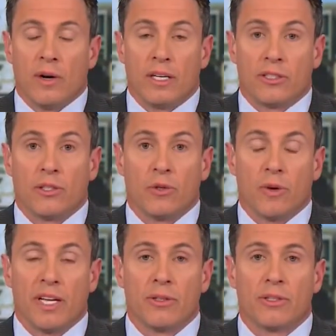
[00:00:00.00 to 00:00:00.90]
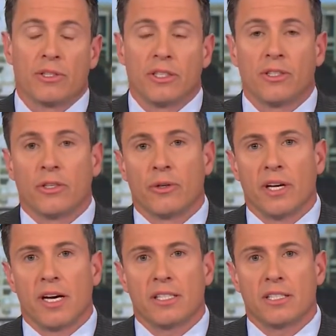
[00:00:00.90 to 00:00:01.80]
know, Allison, you're right. There's such a
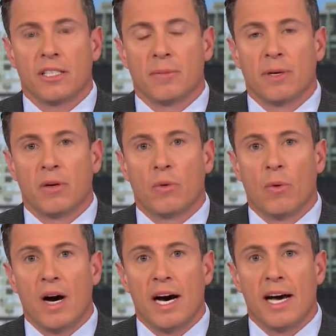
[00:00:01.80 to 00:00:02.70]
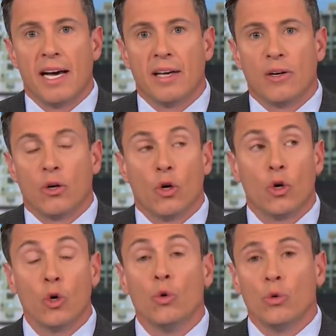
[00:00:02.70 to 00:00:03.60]
curiosity about
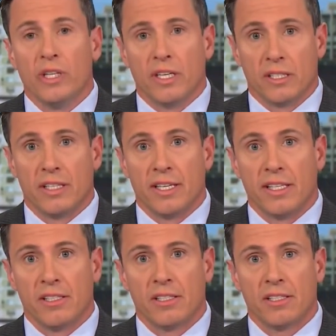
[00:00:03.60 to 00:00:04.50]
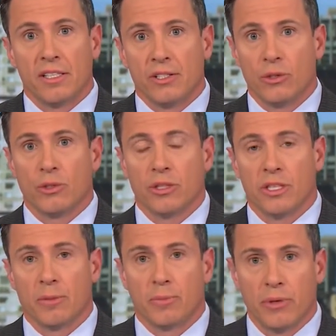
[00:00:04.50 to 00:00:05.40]
who does these is
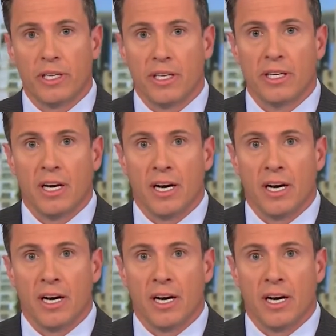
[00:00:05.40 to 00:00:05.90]
usually a pretty